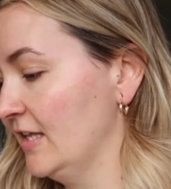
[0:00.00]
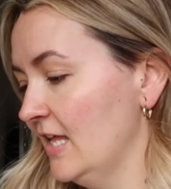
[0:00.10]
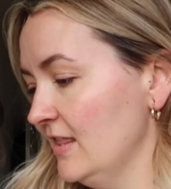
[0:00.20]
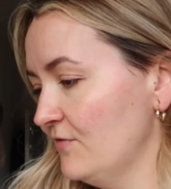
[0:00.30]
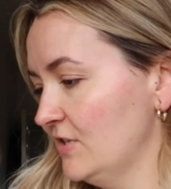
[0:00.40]

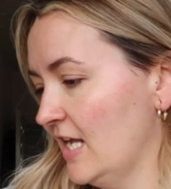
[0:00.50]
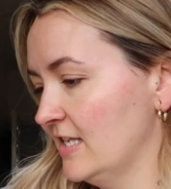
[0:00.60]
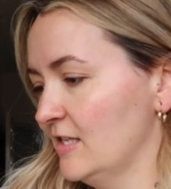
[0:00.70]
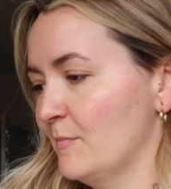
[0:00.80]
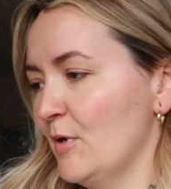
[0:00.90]
then they've
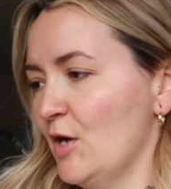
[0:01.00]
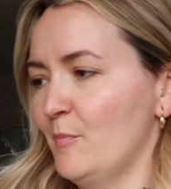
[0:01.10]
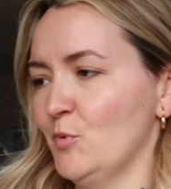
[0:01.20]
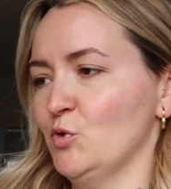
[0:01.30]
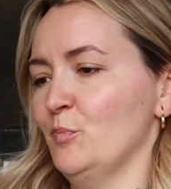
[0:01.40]
sent some
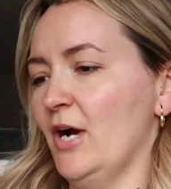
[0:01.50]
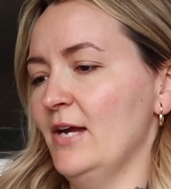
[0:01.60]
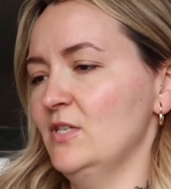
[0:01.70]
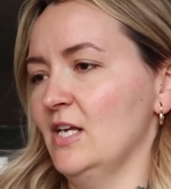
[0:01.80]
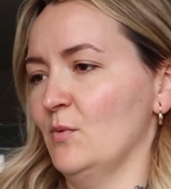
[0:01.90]
purple
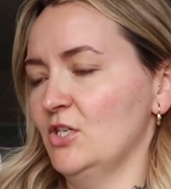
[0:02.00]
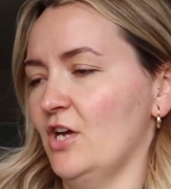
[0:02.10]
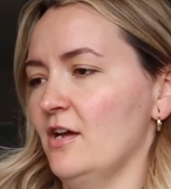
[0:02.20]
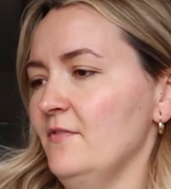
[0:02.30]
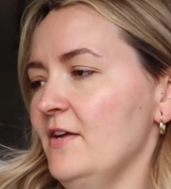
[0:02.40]
sprouting, which
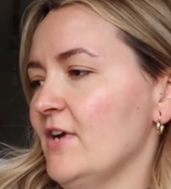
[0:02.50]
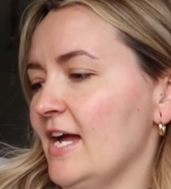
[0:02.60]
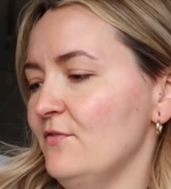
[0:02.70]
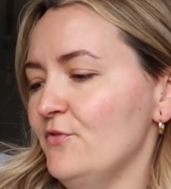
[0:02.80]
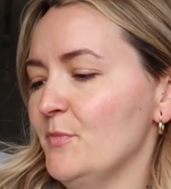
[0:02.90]
I've never
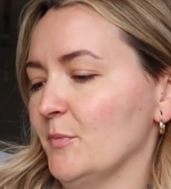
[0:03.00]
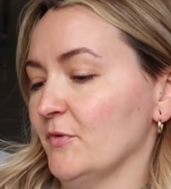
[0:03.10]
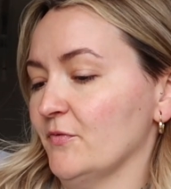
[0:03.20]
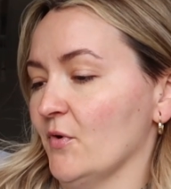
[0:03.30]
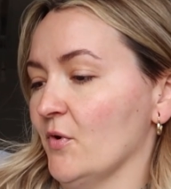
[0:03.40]
had from them
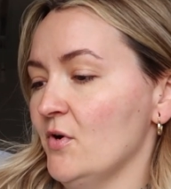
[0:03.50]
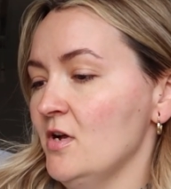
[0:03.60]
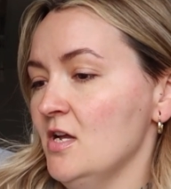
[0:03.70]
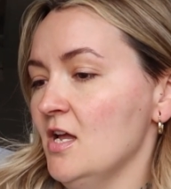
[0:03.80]
before.